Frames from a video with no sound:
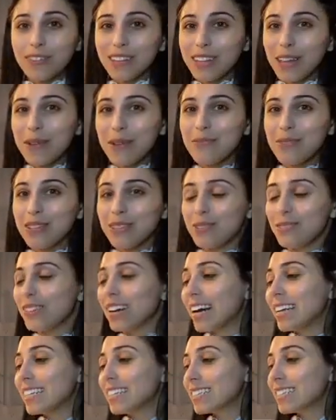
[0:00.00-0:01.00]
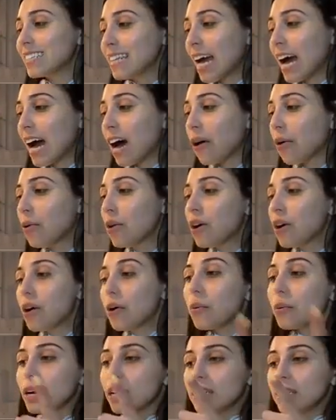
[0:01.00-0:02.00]
them with you guys now.
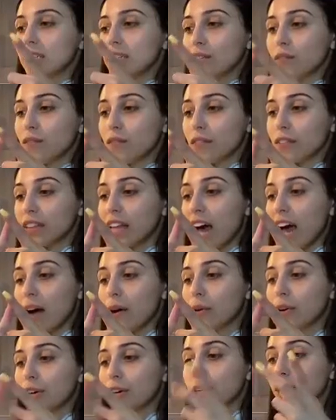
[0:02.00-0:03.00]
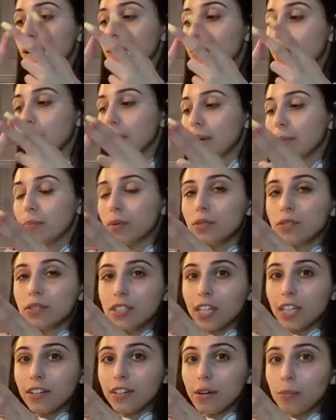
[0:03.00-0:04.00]
We're gonna need flour, maple
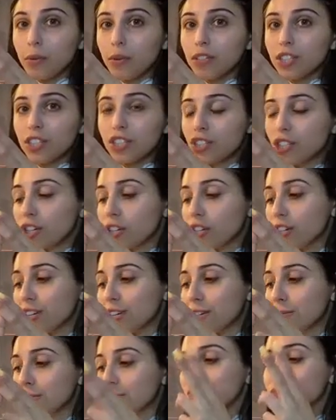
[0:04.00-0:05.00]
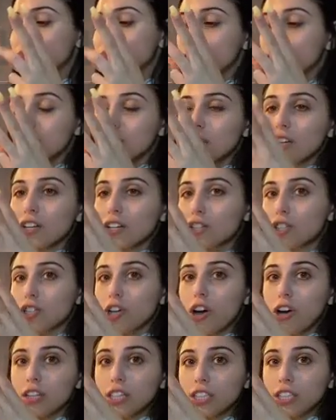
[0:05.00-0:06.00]
syrup or sugar,
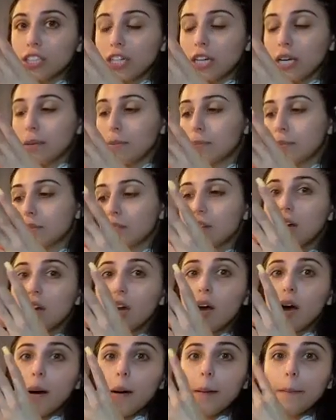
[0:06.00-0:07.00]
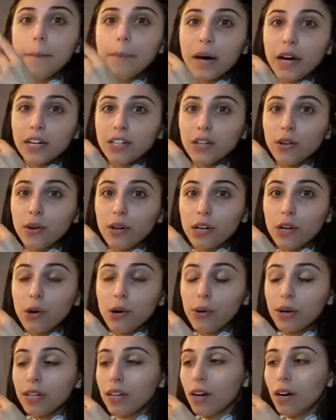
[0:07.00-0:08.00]
chocolate chips, butter or
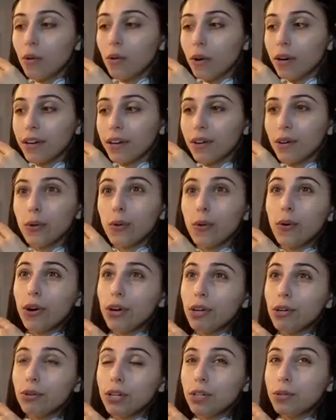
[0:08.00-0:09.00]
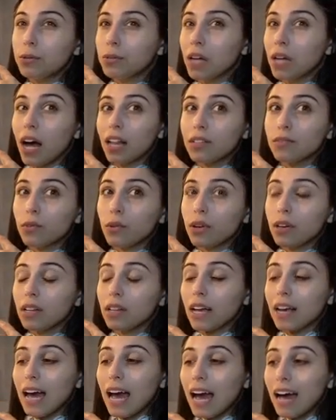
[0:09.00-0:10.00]
coconut oil, or you can use olive oil.
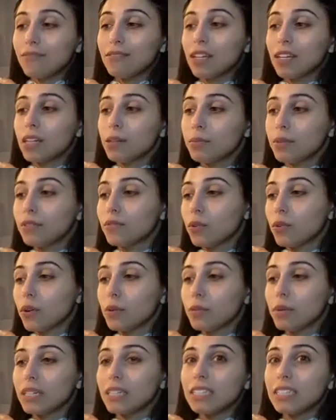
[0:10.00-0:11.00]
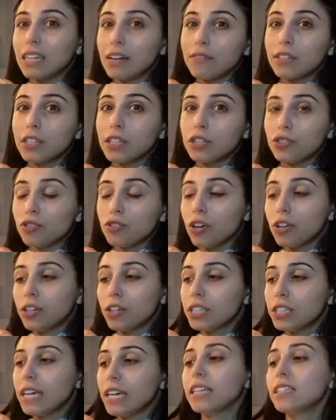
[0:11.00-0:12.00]
I have done it before, but it's definitely a
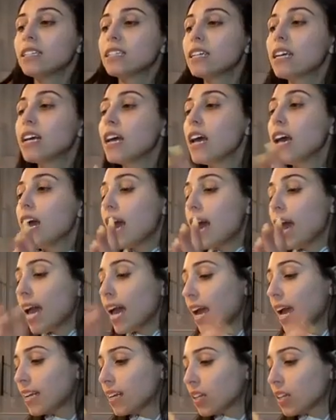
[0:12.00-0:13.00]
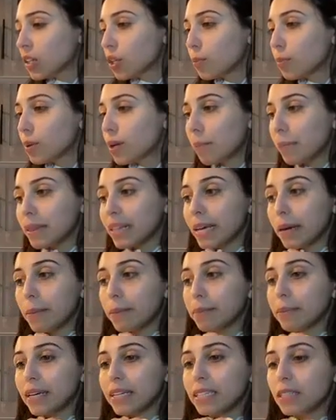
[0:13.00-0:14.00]
stronger taste, and a little bit of
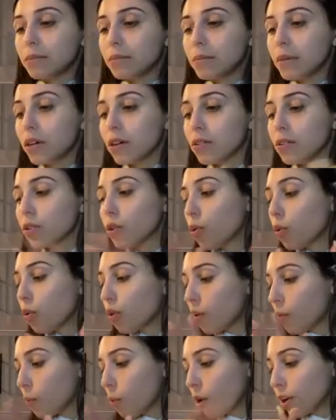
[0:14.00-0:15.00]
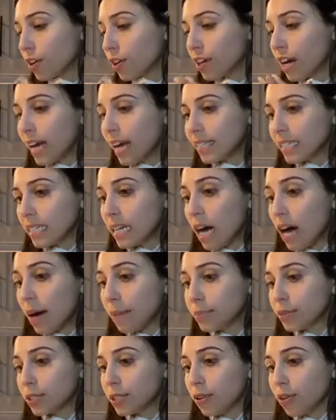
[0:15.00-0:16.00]
plant-based milk or water as an
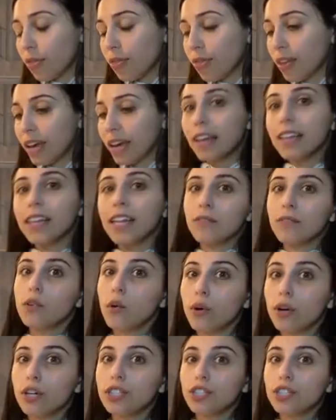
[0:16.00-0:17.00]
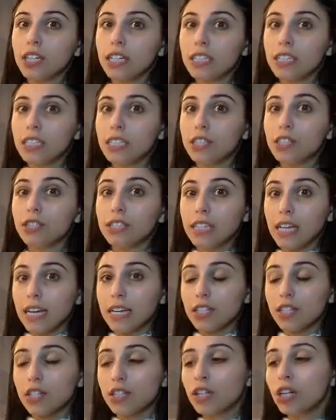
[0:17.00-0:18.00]
optional thing. And then of course you're gonna need your
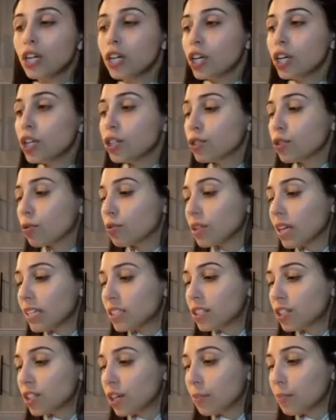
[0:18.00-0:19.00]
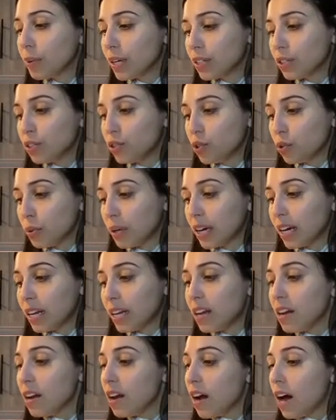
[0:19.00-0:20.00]
dates. So let's jump into
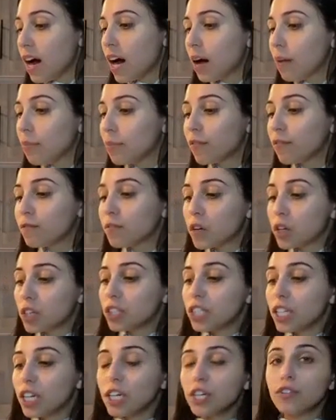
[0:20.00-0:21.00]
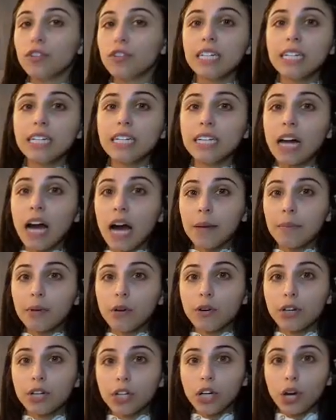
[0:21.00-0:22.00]
it. The first ingredient I'm
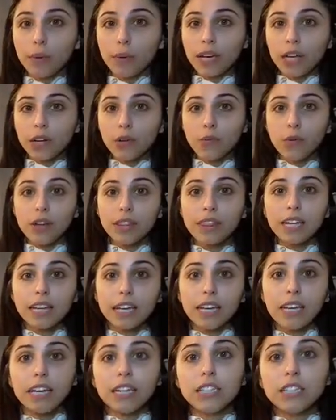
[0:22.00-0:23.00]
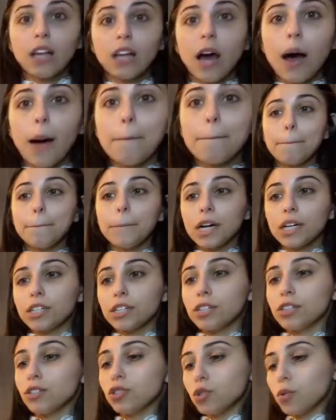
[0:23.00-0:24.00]
going to go in with is
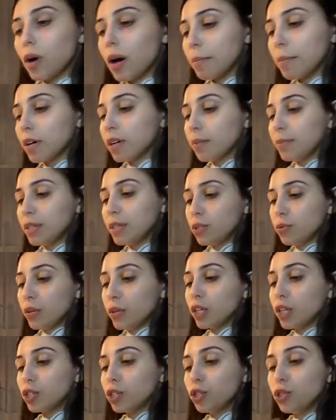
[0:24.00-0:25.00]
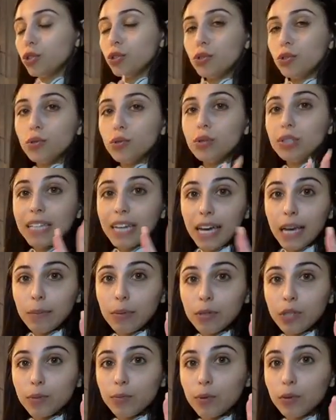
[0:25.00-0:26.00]
butter. So I'm going to be doing 2
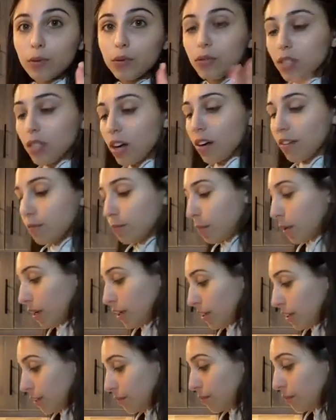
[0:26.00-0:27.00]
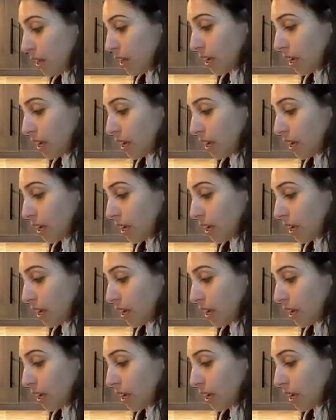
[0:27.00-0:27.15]
tablespoons of butter.